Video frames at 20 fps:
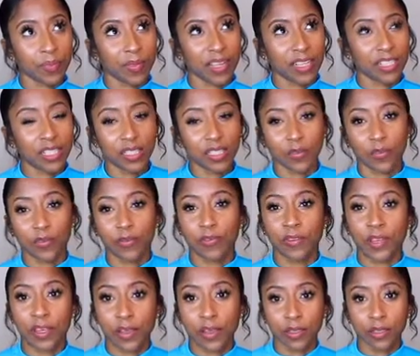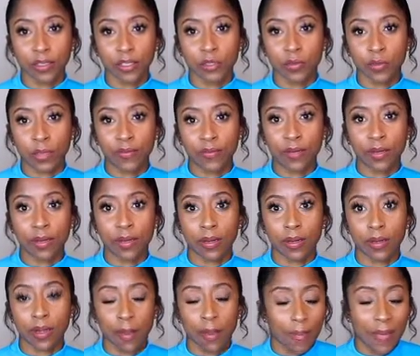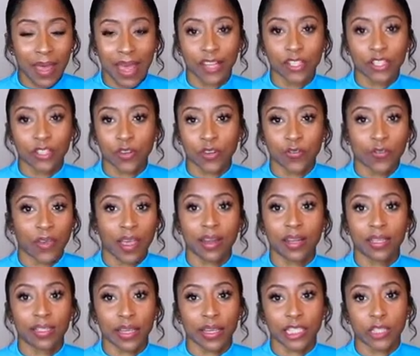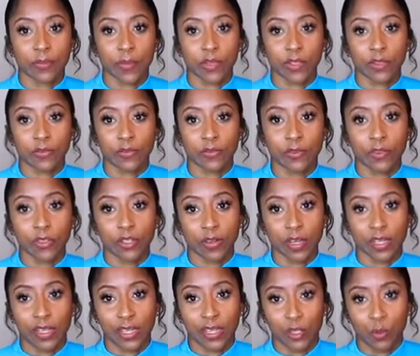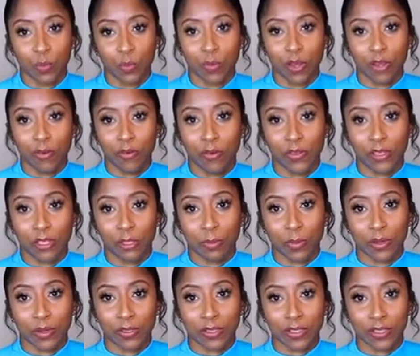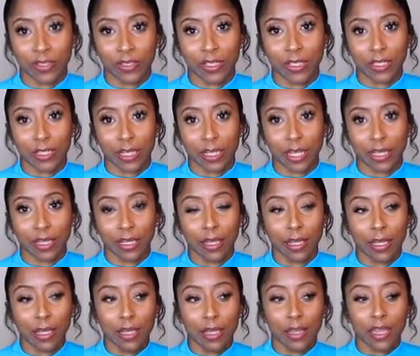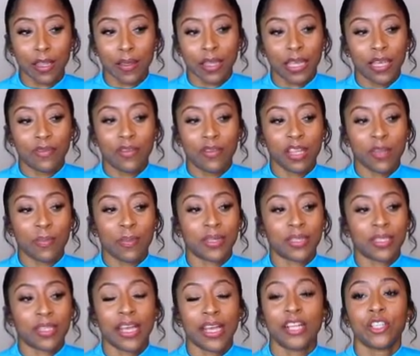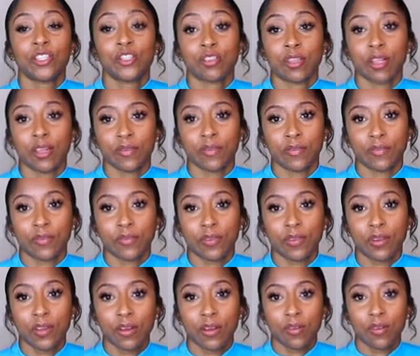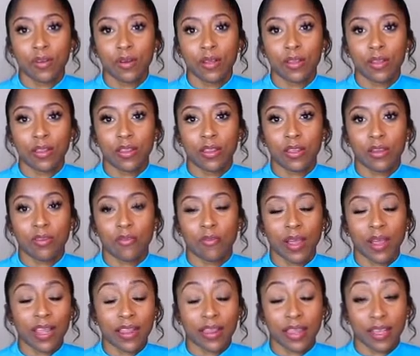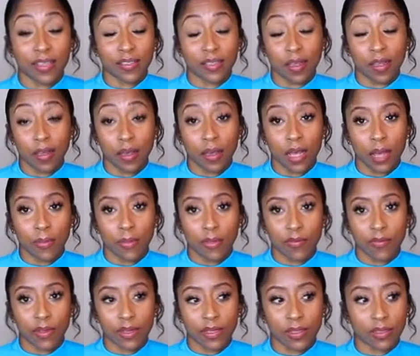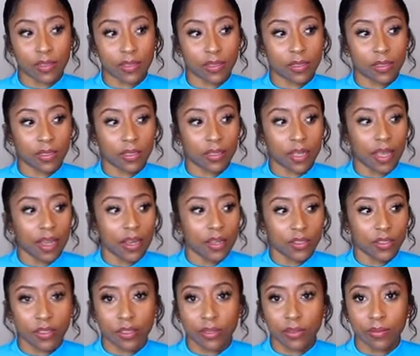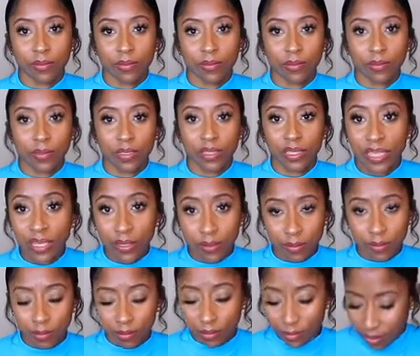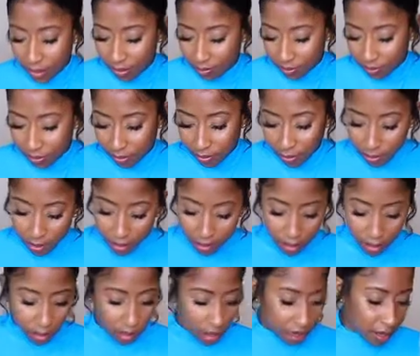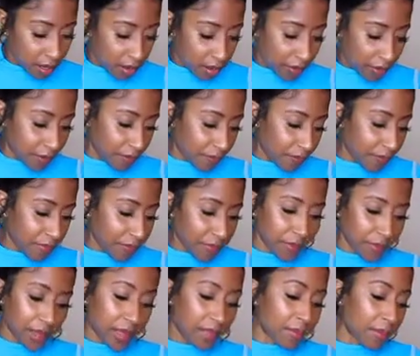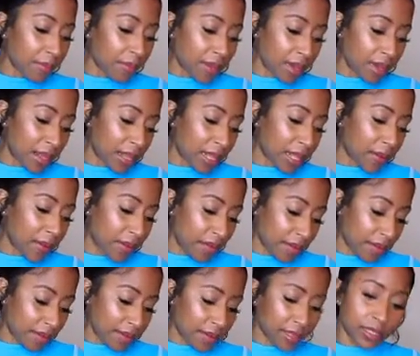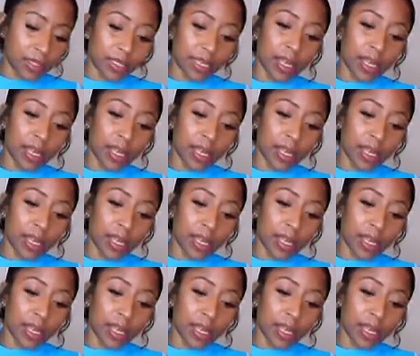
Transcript: it's just a fear to even imagine or fantasize about the future at this point with this person. It's like even the potential of the great things that could come of this scares you still, even. And then behind that we have the